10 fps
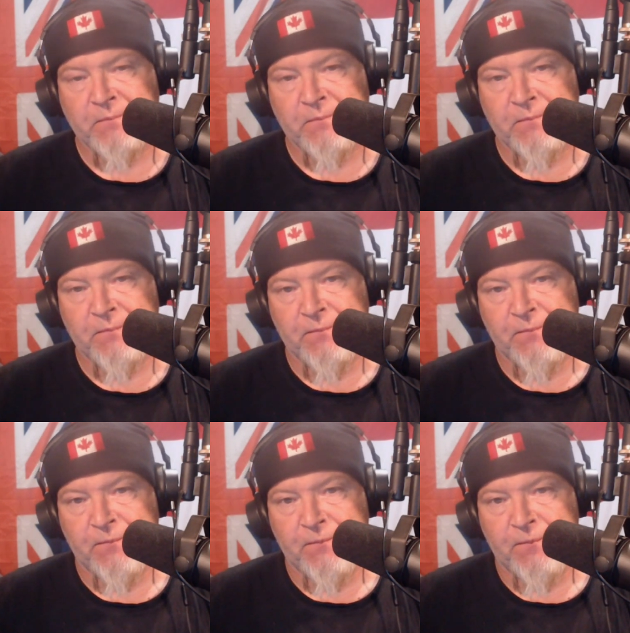
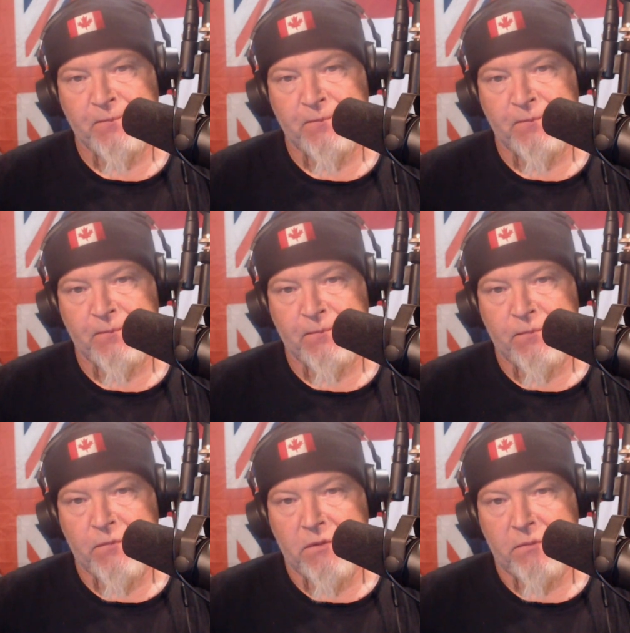
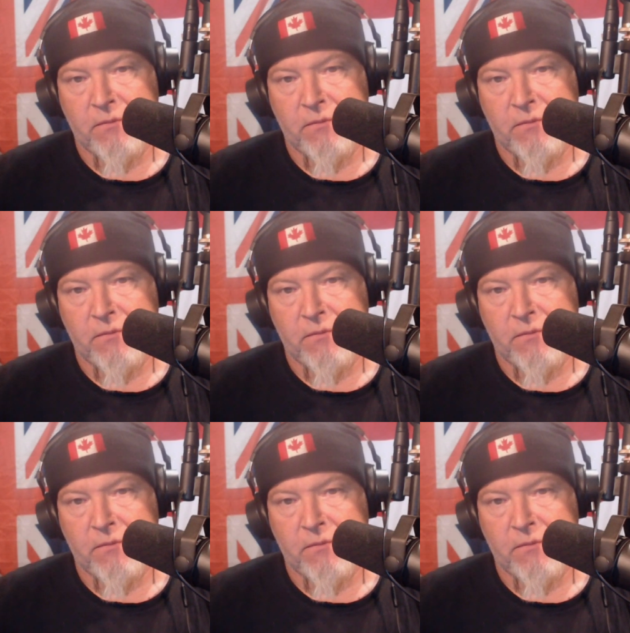No one is speaking in this clip.